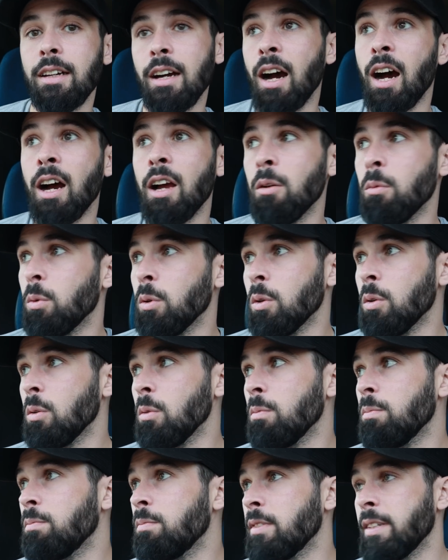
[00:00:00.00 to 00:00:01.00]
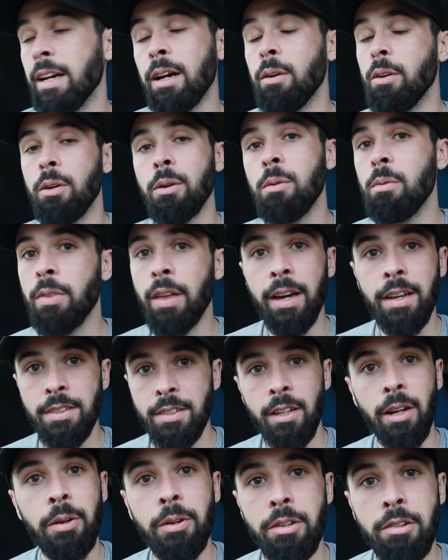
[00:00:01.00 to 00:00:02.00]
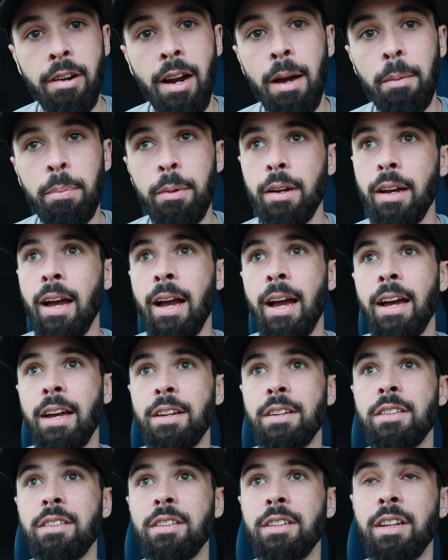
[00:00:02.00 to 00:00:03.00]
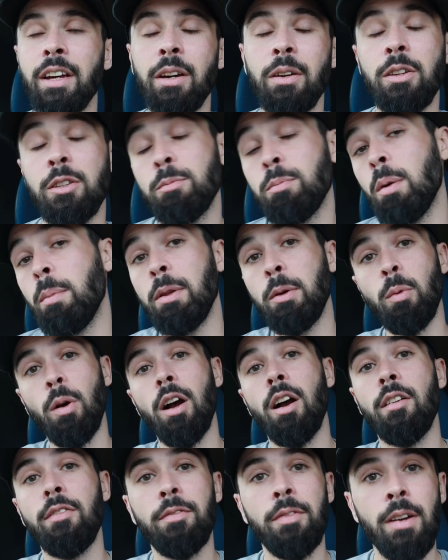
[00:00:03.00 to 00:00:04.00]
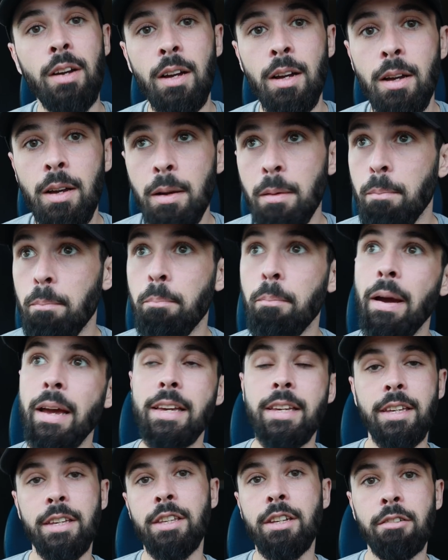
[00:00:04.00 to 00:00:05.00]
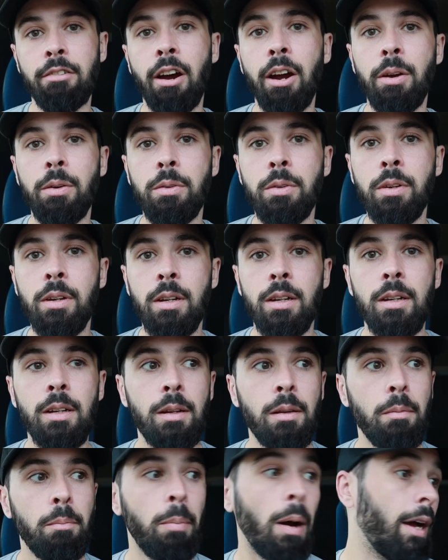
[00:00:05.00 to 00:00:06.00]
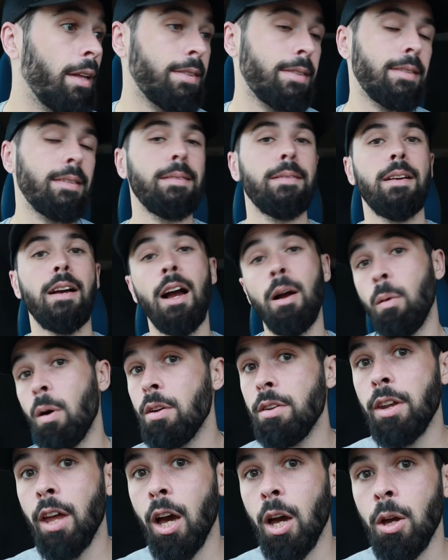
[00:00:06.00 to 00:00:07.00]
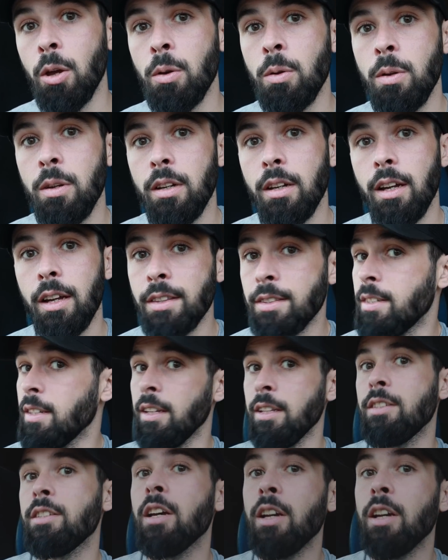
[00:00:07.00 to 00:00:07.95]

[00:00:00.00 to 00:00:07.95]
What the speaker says: I will tell you that it's a load of crap, and you know, it's probably worth making your own, but I won't know until it